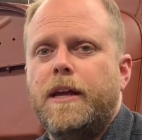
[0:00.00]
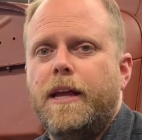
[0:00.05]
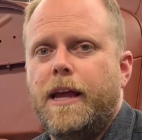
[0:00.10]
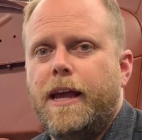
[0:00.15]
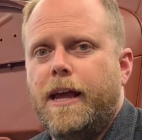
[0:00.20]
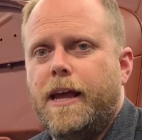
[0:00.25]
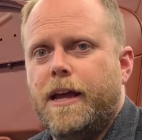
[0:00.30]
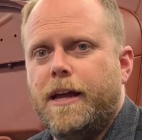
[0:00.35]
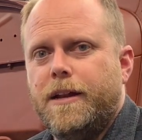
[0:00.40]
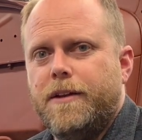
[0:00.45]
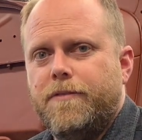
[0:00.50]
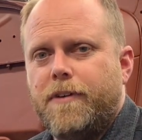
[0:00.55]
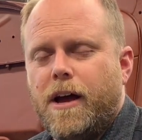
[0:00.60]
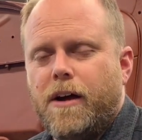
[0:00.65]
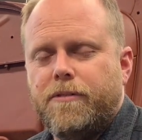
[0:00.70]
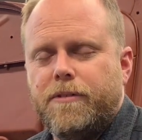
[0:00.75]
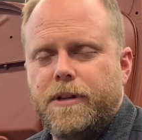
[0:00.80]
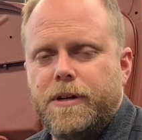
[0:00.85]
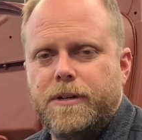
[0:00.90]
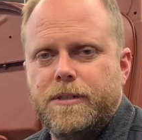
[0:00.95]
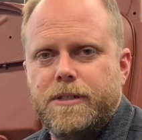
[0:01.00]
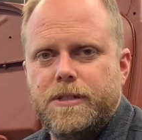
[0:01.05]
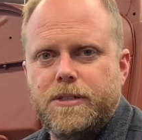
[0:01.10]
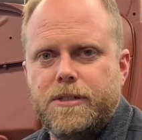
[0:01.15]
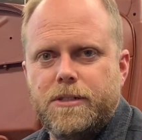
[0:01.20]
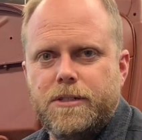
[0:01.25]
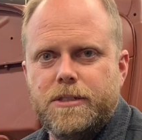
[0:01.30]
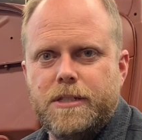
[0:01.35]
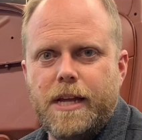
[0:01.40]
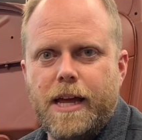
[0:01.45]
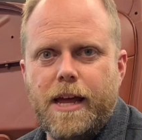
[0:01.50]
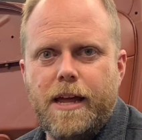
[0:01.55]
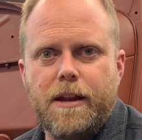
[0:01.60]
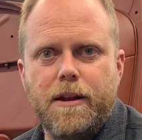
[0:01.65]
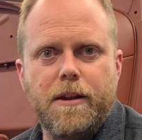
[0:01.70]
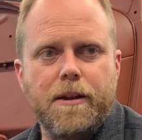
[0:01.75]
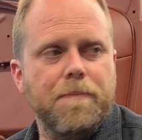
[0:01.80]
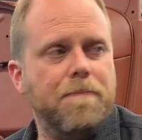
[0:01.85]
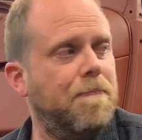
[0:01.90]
and valve clearances are set.